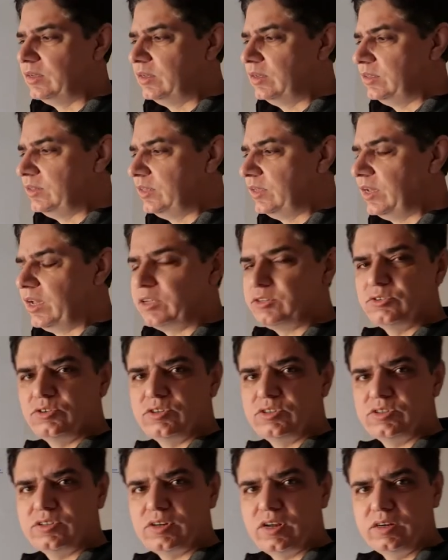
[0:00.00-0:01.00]
the
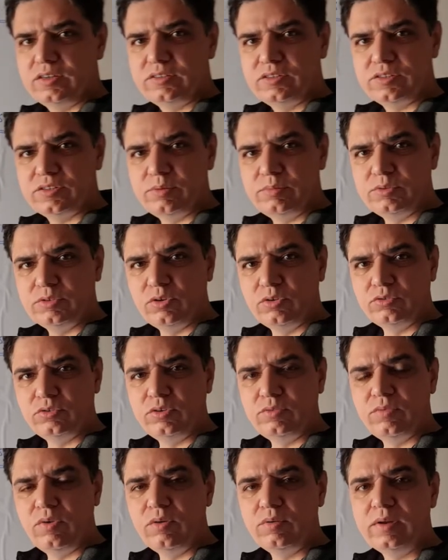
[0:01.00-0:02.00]
gastrointestinal system is also
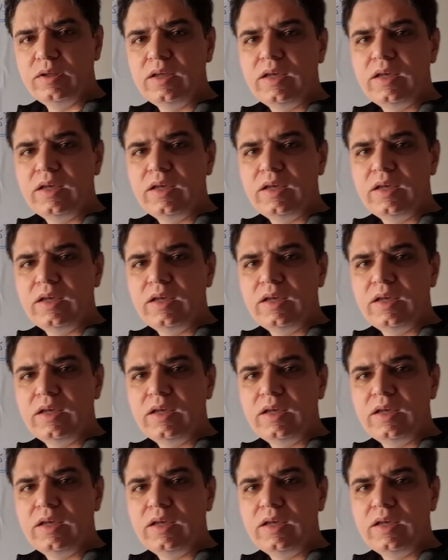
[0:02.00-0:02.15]
involved.